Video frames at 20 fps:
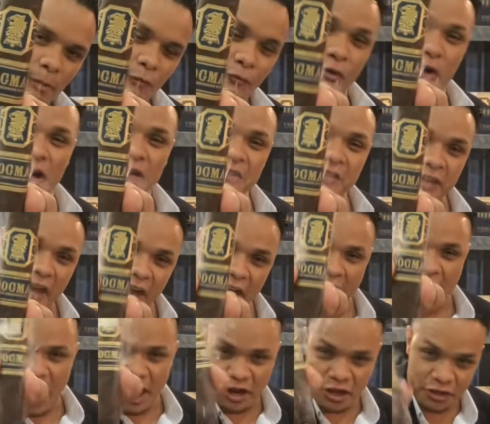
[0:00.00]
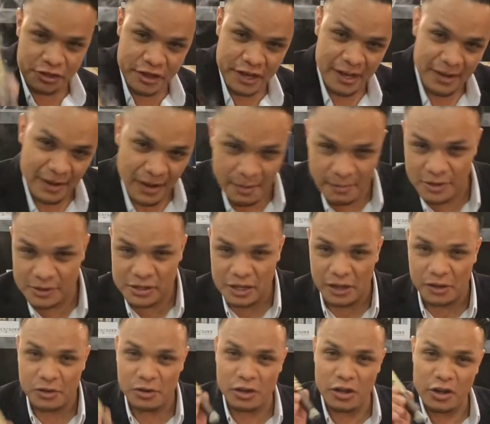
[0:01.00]
Before I say anything, let me
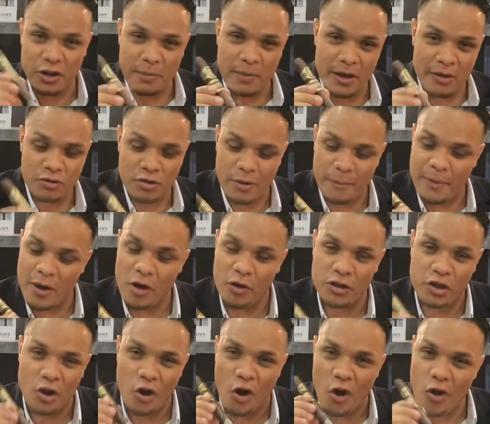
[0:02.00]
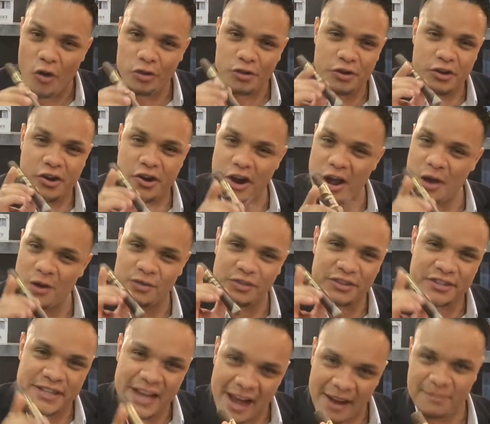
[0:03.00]
tell you a little bit about the Undercrown
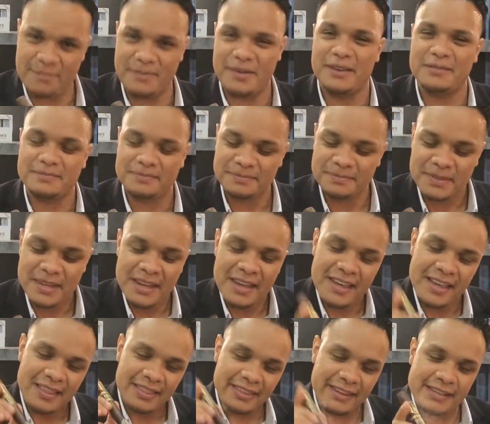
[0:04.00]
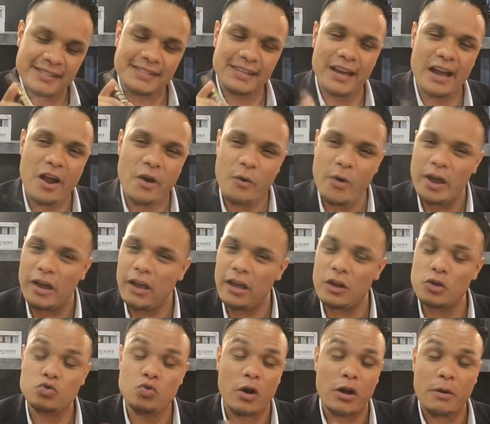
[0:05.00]
tattoo. This cigar right here
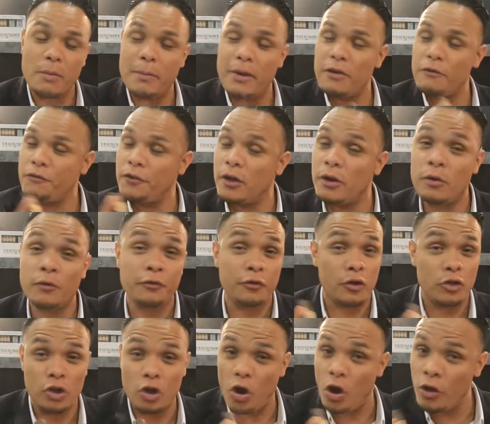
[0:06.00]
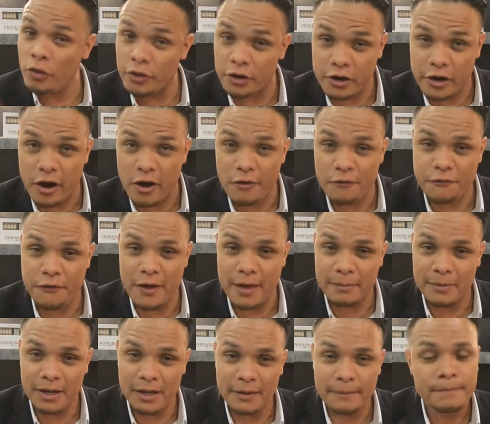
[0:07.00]
is one of my favorite from the Undercrown
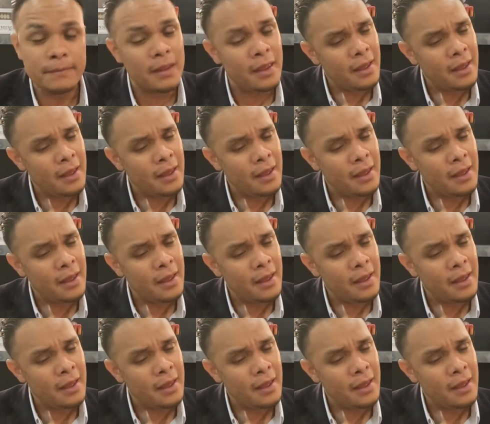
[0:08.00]
family.